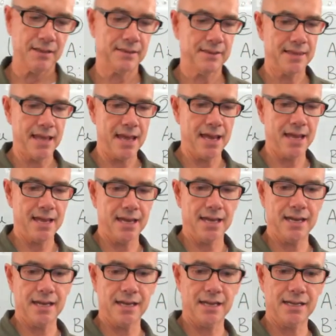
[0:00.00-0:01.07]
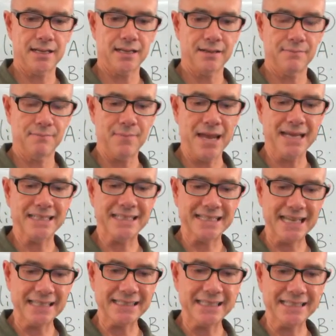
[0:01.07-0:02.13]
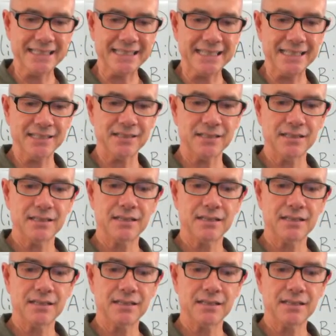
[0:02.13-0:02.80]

they made sentences.